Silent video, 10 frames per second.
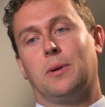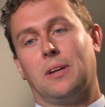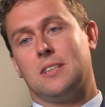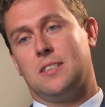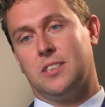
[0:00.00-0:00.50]

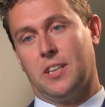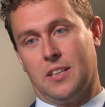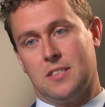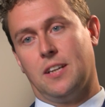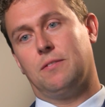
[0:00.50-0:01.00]
modernising
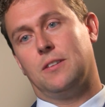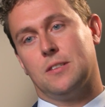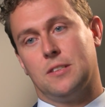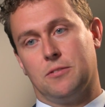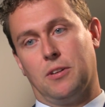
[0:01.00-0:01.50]
China's air
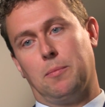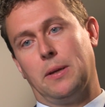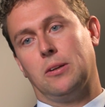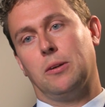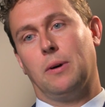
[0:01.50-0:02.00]
force has really
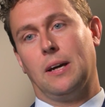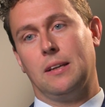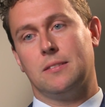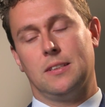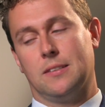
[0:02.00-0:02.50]
been
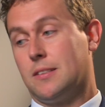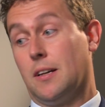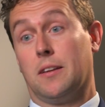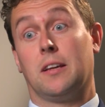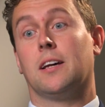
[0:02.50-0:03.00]
underway since
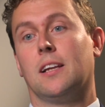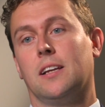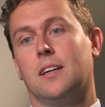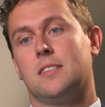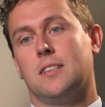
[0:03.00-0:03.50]
kind of the early
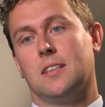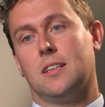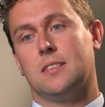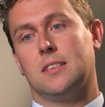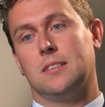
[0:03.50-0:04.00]

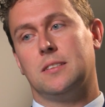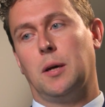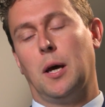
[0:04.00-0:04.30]
1990s,